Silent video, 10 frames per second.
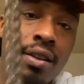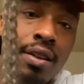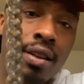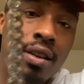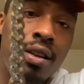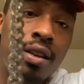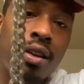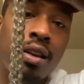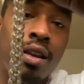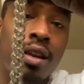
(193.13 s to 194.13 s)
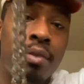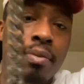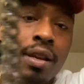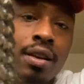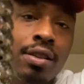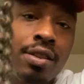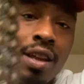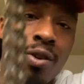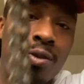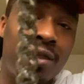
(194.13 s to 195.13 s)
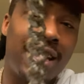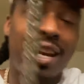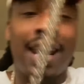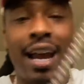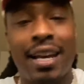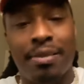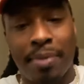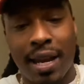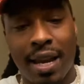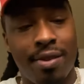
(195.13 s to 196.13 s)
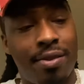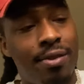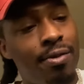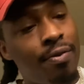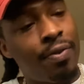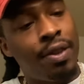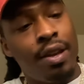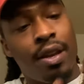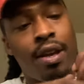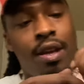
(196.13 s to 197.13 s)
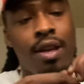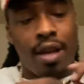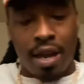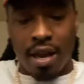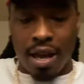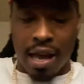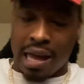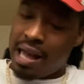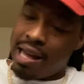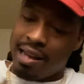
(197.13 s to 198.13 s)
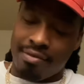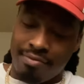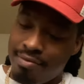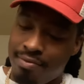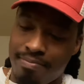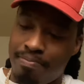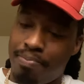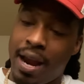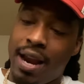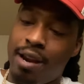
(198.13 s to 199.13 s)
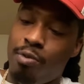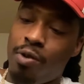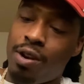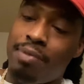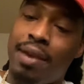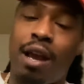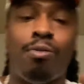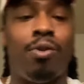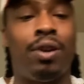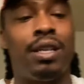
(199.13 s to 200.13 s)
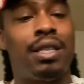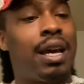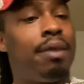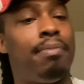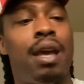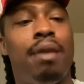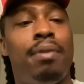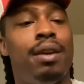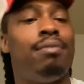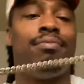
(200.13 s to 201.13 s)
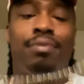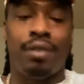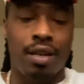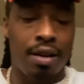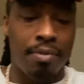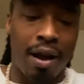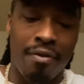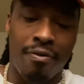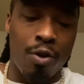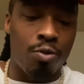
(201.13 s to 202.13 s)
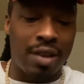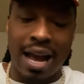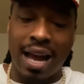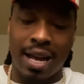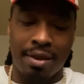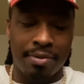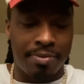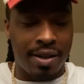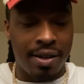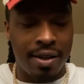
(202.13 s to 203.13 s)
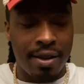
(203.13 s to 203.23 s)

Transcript: I mean, little stones in it, nice, man. Uh, I barely wore this, man. I wore this thing maybe about four times, bro.